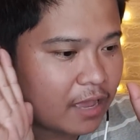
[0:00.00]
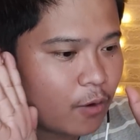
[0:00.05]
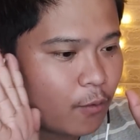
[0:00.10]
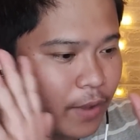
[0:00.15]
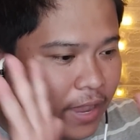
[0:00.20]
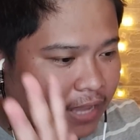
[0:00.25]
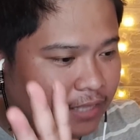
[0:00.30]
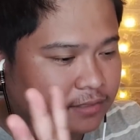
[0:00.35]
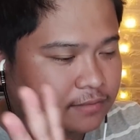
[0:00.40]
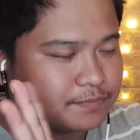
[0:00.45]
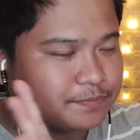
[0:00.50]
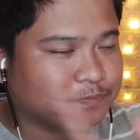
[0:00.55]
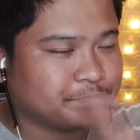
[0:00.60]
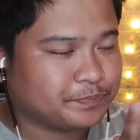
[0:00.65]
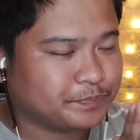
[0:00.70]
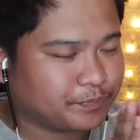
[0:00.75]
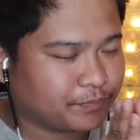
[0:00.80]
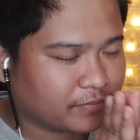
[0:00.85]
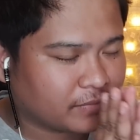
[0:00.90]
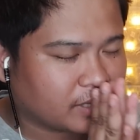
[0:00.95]
Wait.
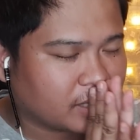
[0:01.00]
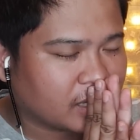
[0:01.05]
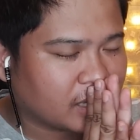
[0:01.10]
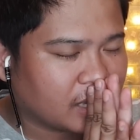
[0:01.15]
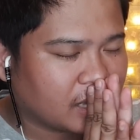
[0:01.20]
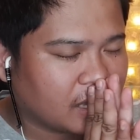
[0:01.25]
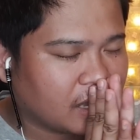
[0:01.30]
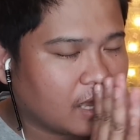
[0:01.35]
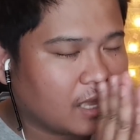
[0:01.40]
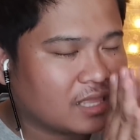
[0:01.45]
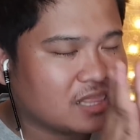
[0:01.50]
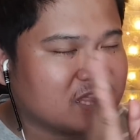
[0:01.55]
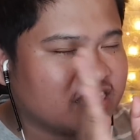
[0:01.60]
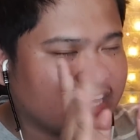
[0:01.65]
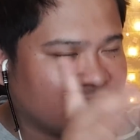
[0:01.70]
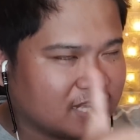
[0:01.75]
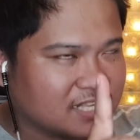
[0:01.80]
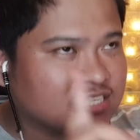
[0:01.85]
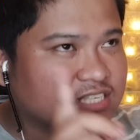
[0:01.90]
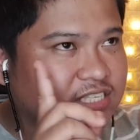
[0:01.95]

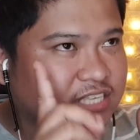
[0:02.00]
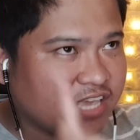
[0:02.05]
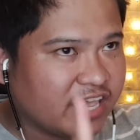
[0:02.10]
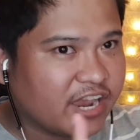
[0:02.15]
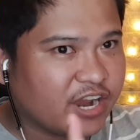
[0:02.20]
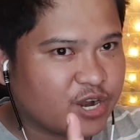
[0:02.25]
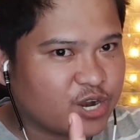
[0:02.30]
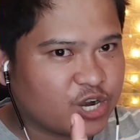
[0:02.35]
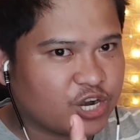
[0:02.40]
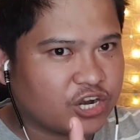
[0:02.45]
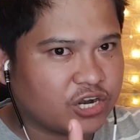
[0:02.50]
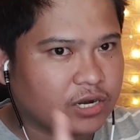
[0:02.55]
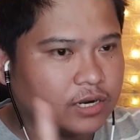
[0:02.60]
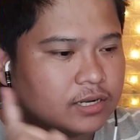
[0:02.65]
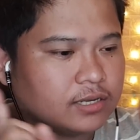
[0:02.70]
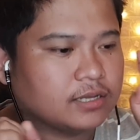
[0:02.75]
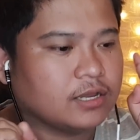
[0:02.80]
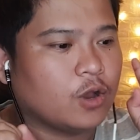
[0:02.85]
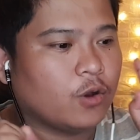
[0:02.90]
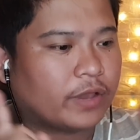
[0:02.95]
This here,
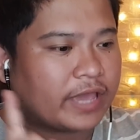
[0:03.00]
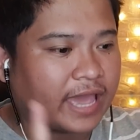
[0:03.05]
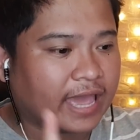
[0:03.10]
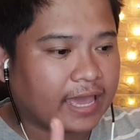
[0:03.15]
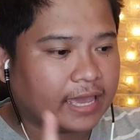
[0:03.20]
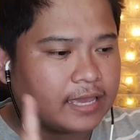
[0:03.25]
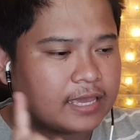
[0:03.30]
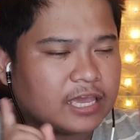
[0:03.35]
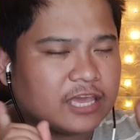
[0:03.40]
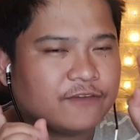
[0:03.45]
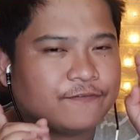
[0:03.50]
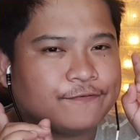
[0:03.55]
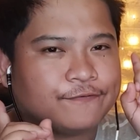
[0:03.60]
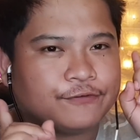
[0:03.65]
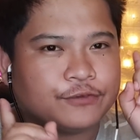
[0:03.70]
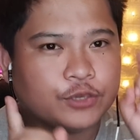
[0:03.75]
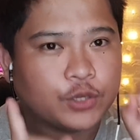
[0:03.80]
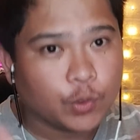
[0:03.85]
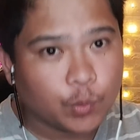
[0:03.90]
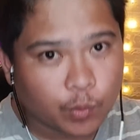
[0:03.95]
okay,
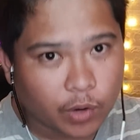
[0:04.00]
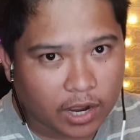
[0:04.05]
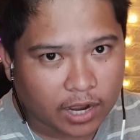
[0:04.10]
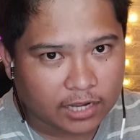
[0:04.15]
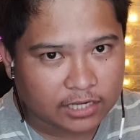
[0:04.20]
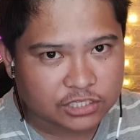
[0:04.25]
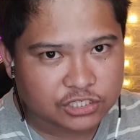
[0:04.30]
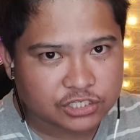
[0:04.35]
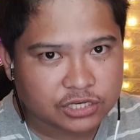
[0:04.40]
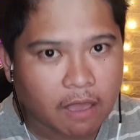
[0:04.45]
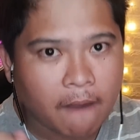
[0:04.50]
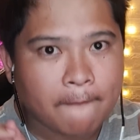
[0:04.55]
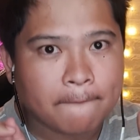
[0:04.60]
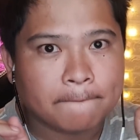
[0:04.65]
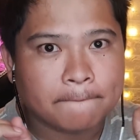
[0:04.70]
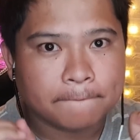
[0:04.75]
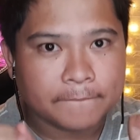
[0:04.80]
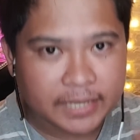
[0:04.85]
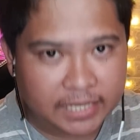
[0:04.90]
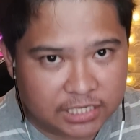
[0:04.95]
if you watch
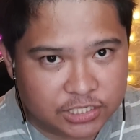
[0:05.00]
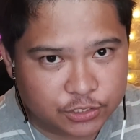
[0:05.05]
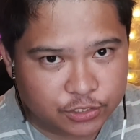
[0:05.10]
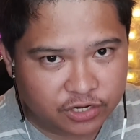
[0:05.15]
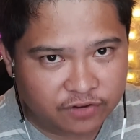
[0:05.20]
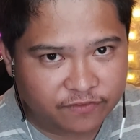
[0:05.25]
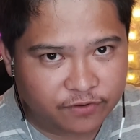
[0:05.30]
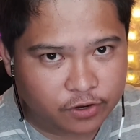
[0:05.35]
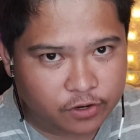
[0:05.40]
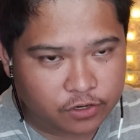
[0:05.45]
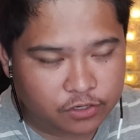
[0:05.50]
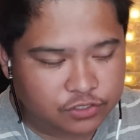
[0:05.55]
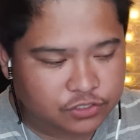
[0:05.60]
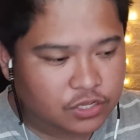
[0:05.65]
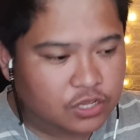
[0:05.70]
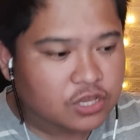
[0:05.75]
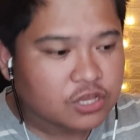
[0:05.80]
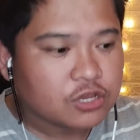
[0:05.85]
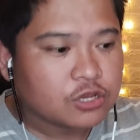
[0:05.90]
Miss Universe